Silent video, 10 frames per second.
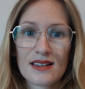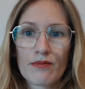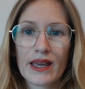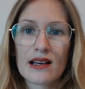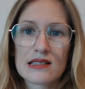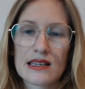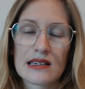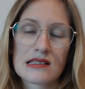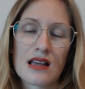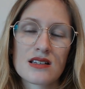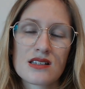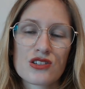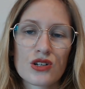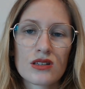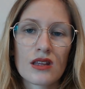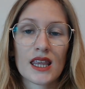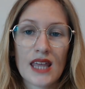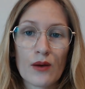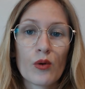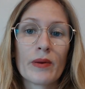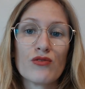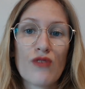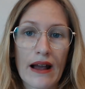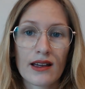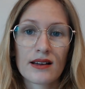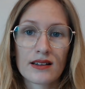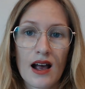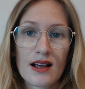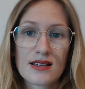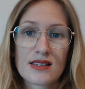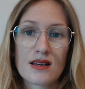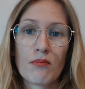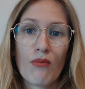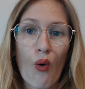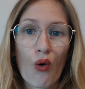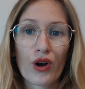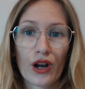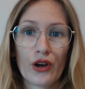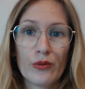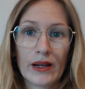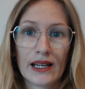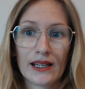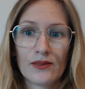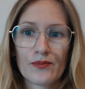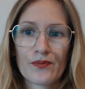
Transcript: because it is understood that they will be recognized more globally,